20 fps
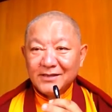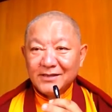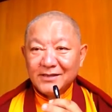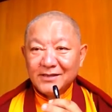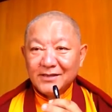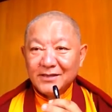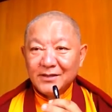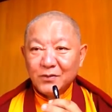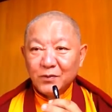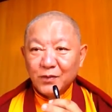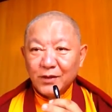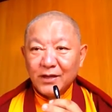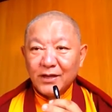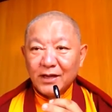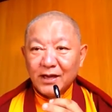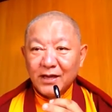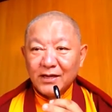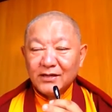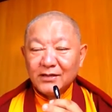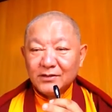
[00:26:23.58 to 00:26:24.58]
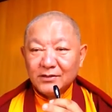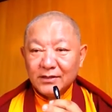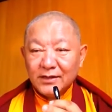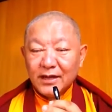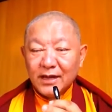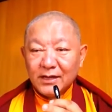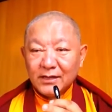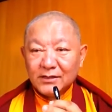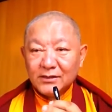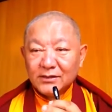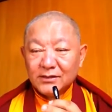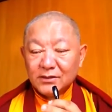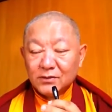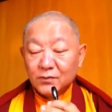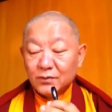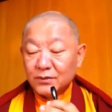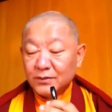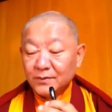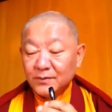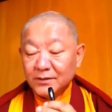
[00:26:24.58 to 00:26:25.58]
the way I react
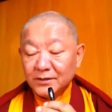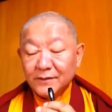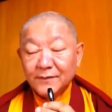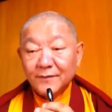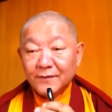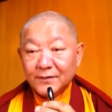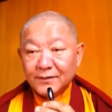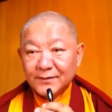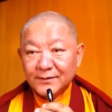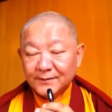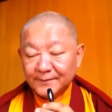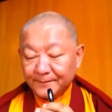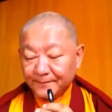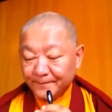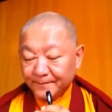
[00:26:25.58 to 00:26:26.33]
would be different.